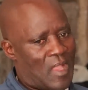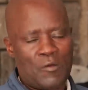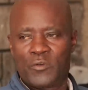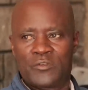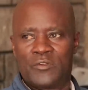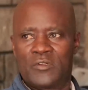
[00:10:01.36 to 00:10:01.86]
I
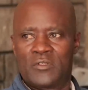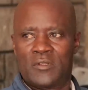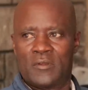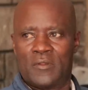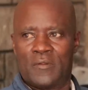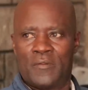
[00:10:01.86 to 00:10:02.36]
was not,
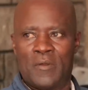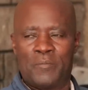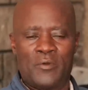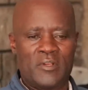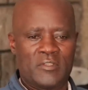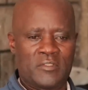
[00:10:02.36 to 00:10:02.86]
the
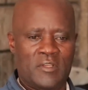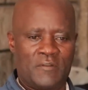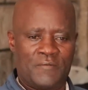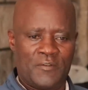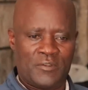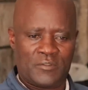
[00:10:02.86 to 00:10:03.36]
police
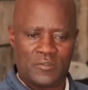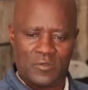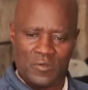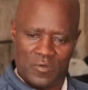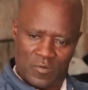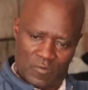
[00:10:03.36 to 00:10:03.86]
refused
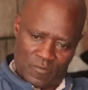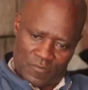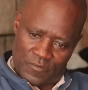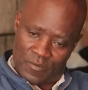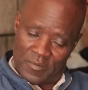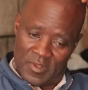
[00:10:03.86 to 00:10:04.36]

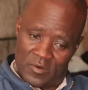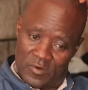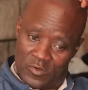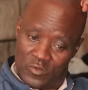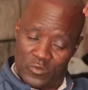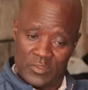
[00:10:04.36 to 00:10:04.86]
for me
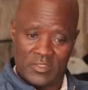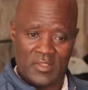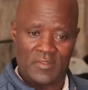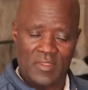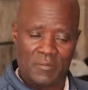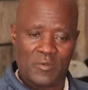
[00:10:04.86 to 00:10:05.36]
not to
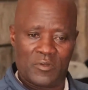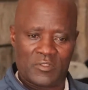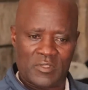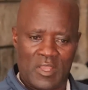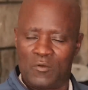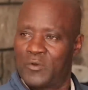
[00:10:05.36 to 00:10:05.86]
sing there
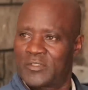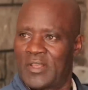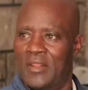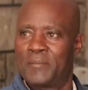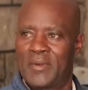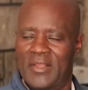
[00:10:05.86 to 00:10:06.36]
because I was
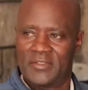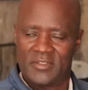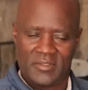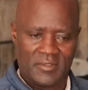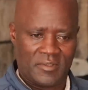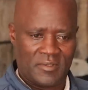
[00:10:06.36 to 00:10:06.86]

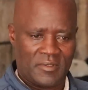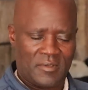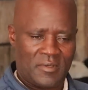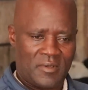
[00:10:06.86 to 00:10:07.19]
helpless. Mm-hmm.